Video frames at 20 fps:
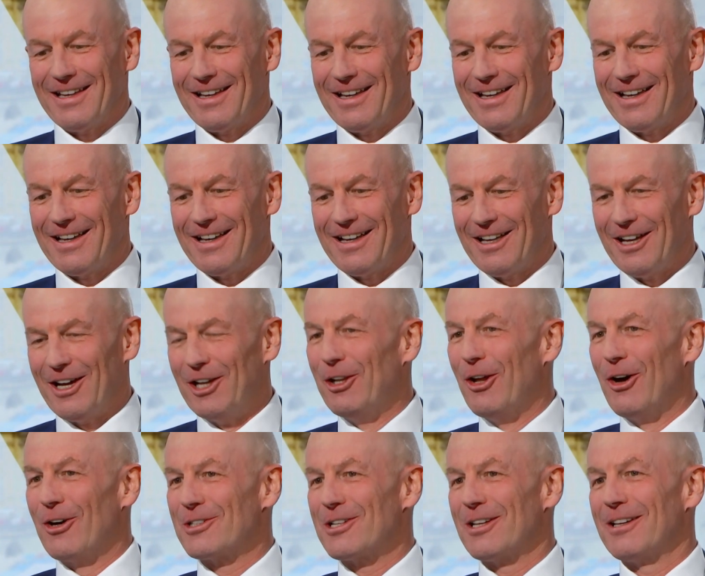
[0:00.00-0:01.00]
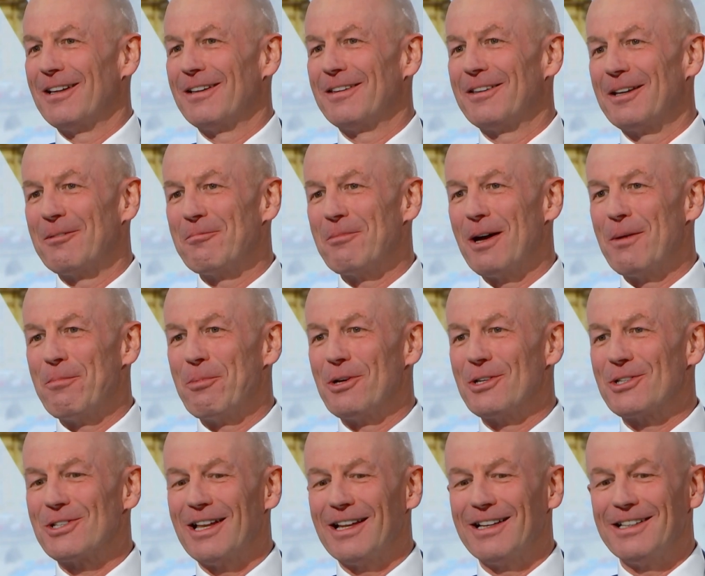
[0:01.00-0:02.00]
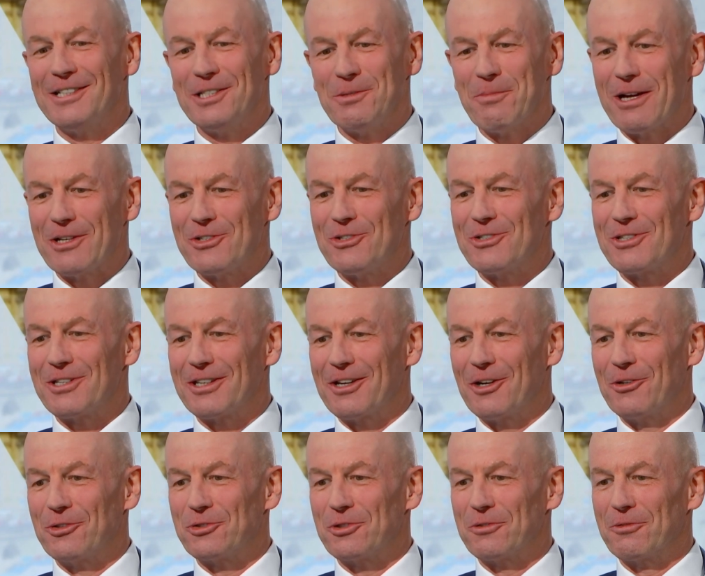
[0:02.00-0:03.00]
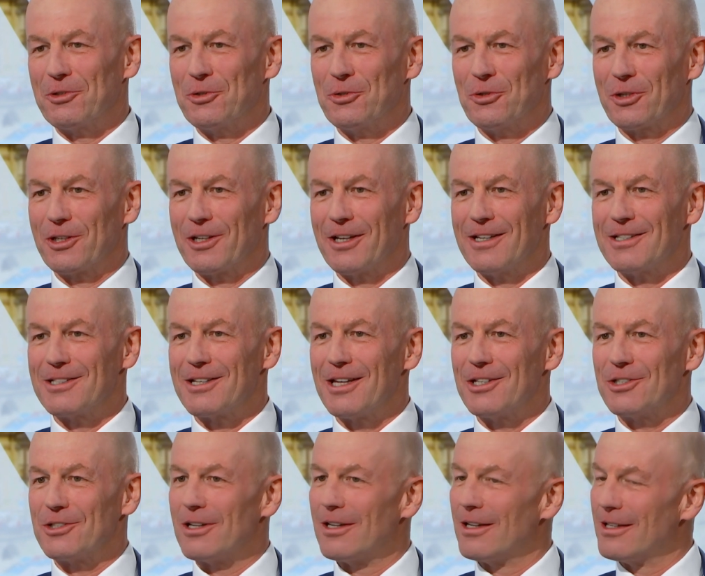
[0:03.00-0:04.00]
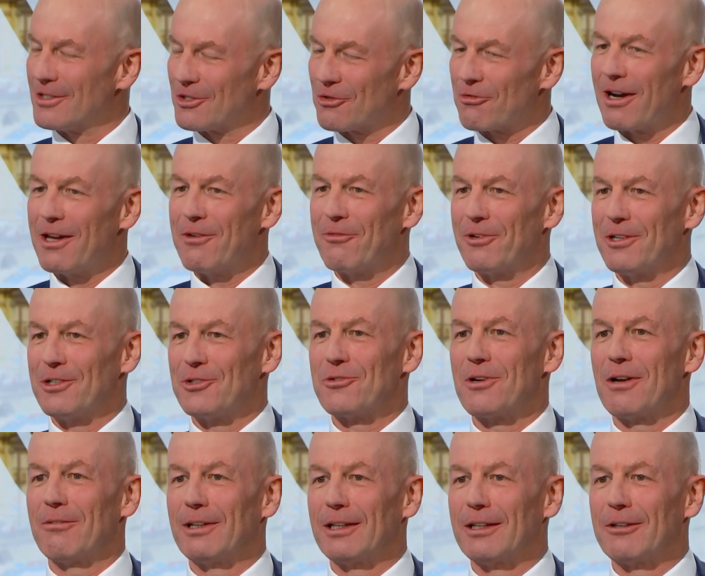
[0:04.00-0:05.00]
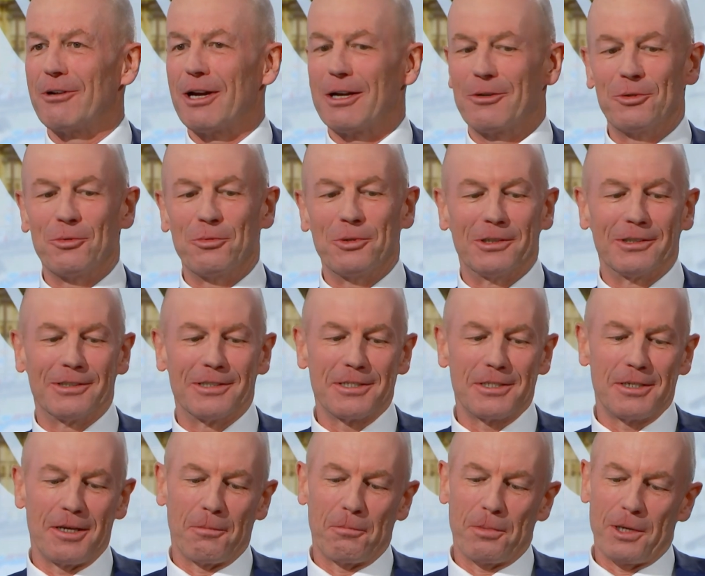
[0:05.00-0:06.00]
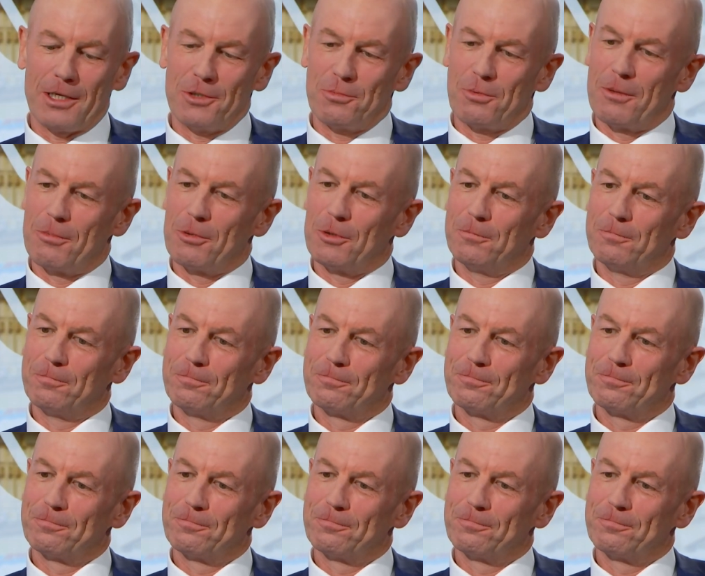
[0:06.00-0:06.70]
a lot, and I think my personality matches the culture of the organisation, and it's great fun travelling around the world and seeing Page people.